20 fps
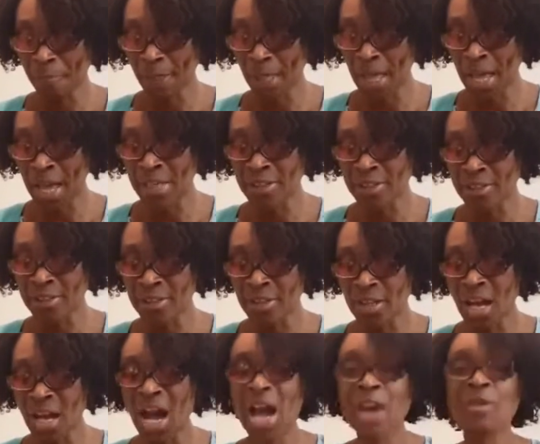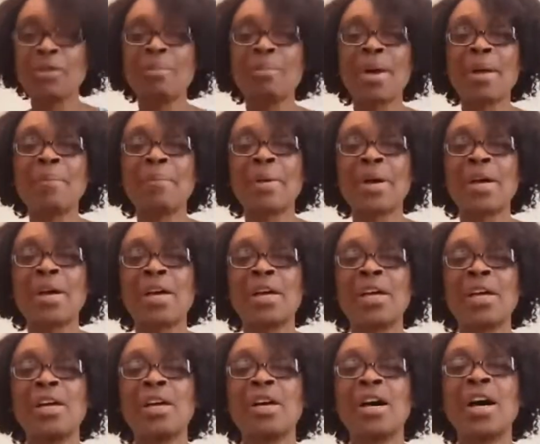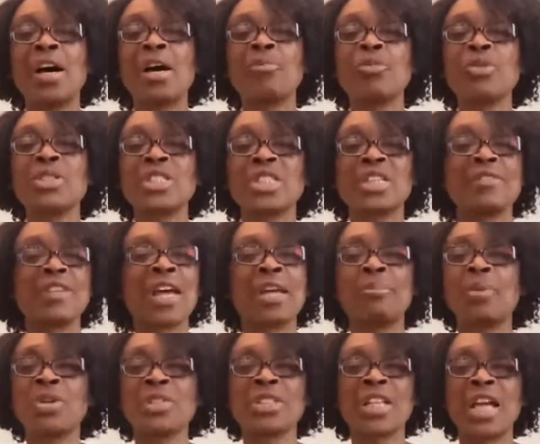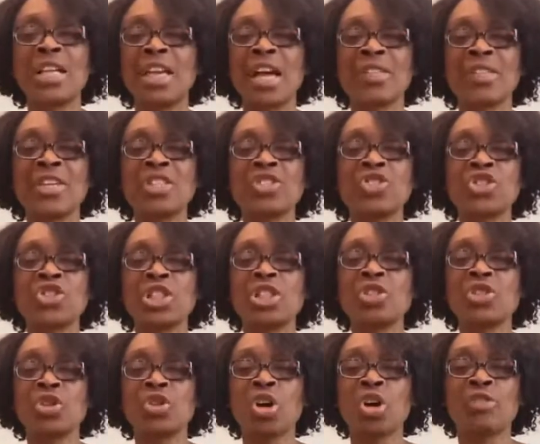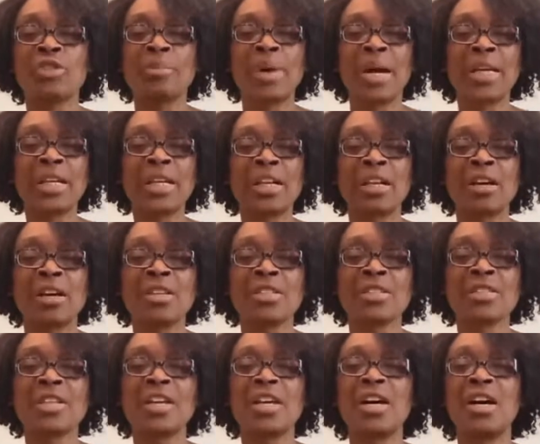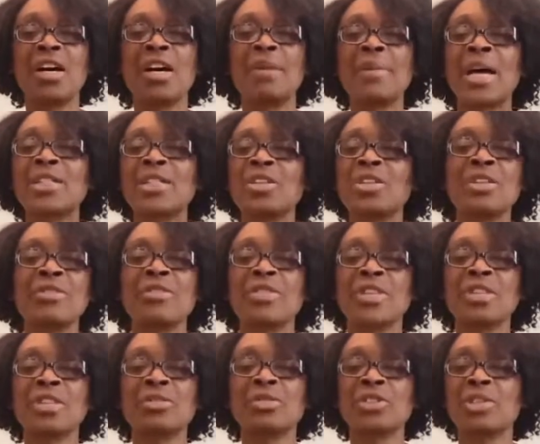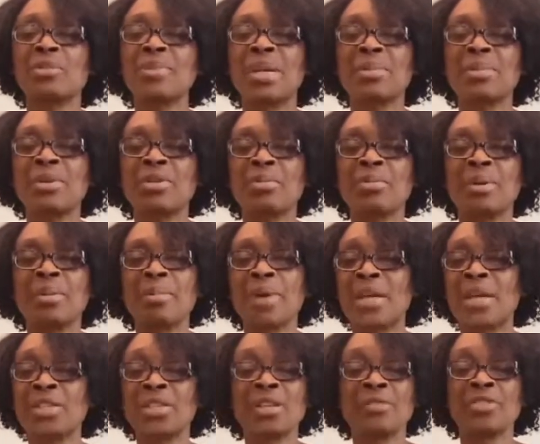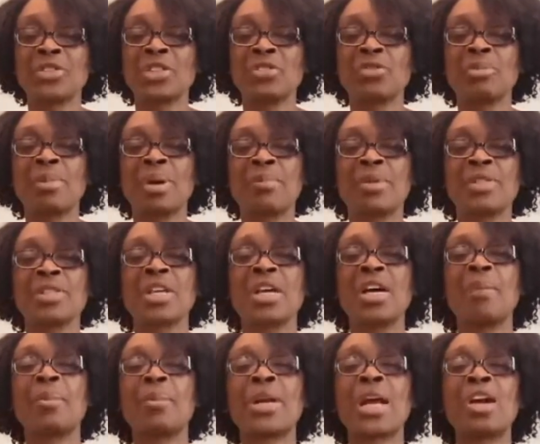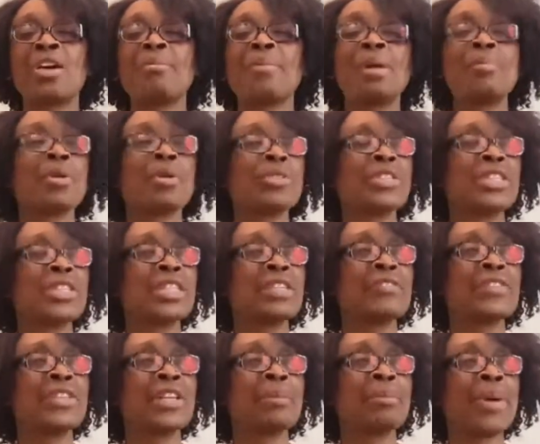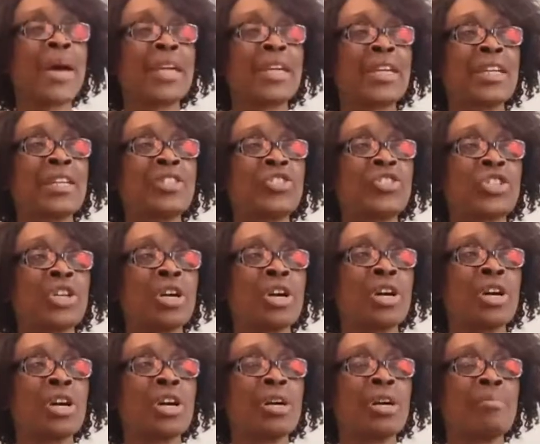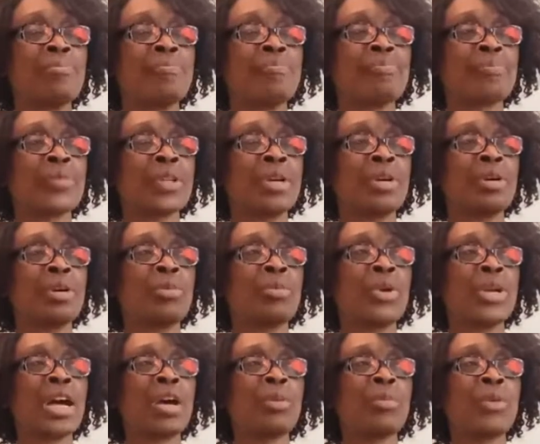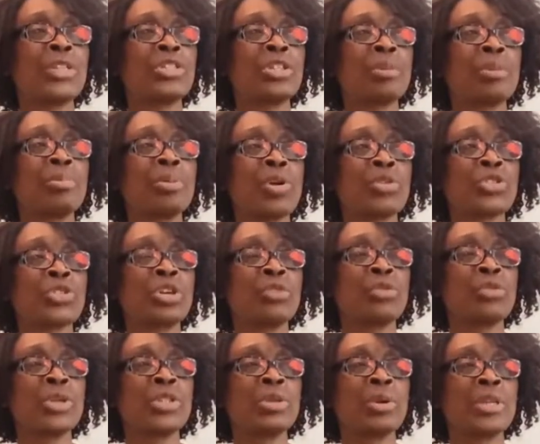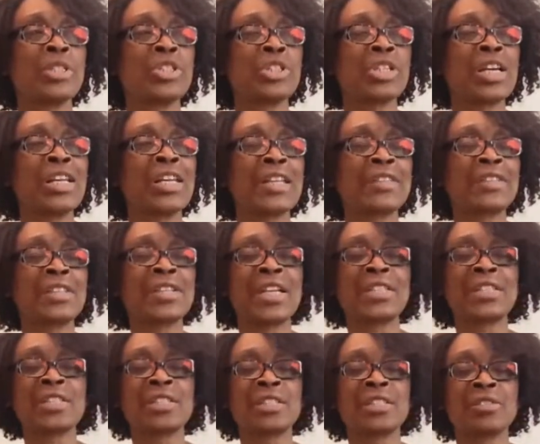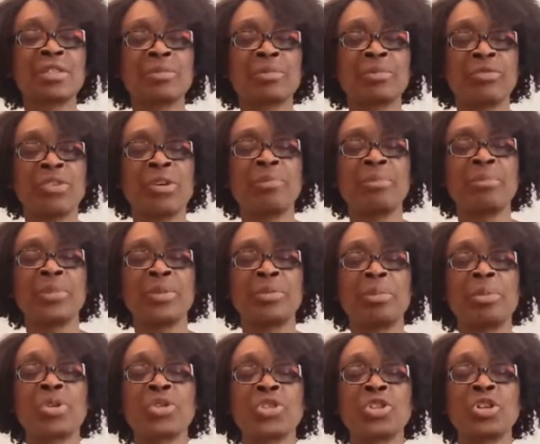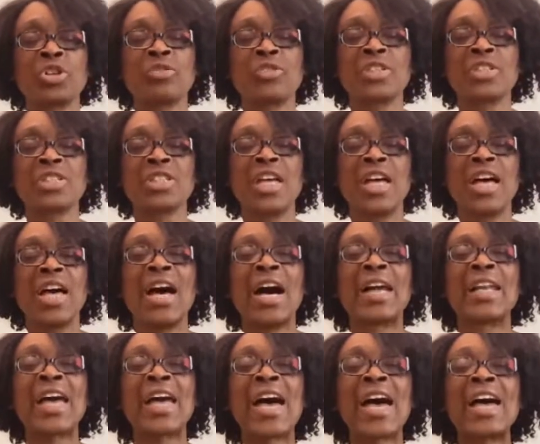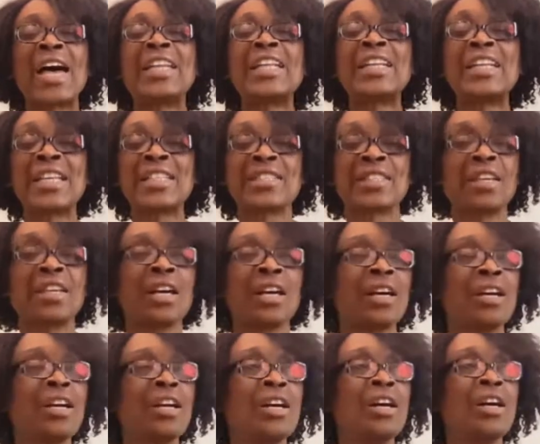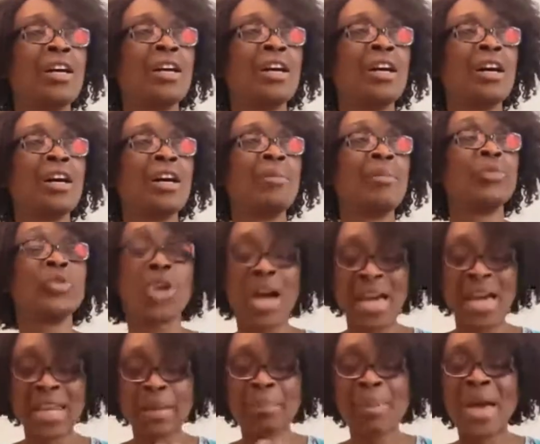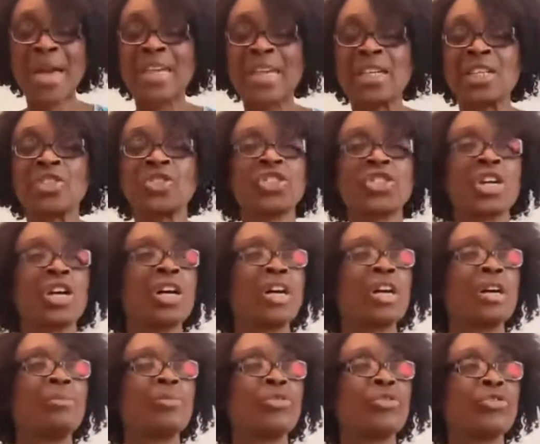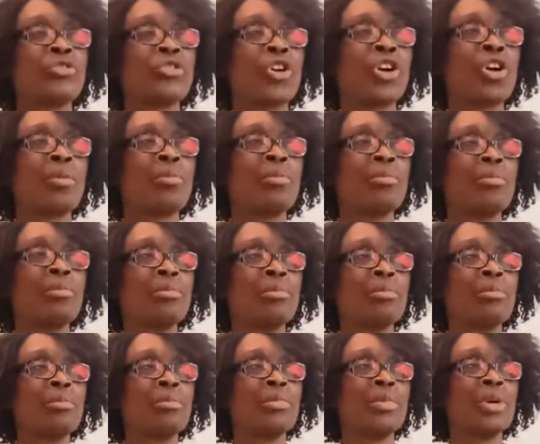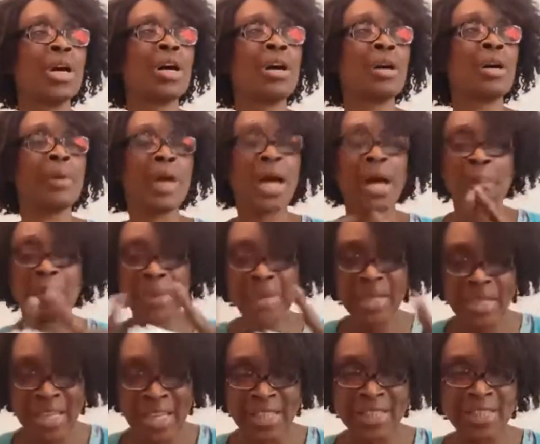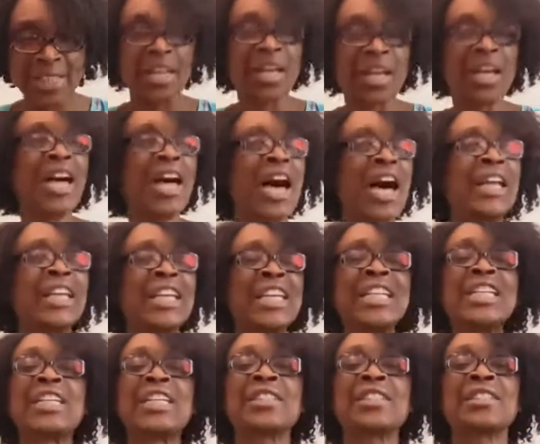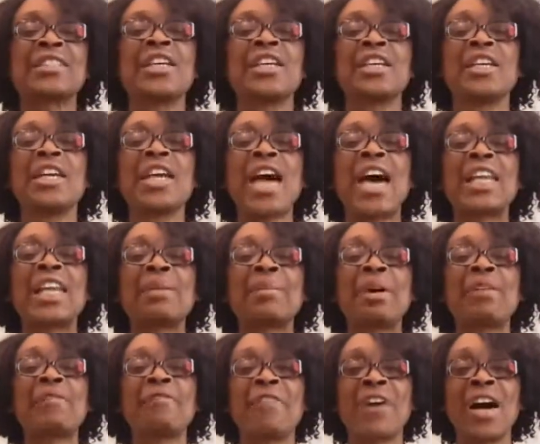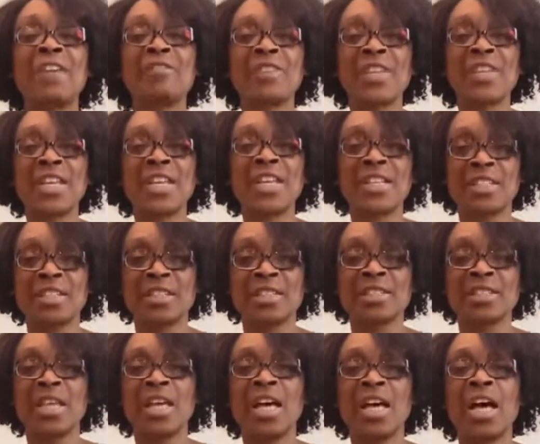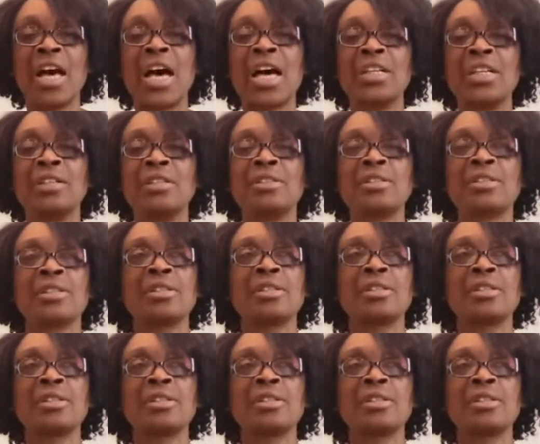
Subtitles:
I remember receiving, and most likely, I think Jill took over my class. And I don't even think Jill maybe remember, I don't know if she remembers, but I remember receiving a package when I went to the post office, when I went to collect the letters from the post office. And I had a letter, I had a package from a big letter, and in it, it had about five letters. And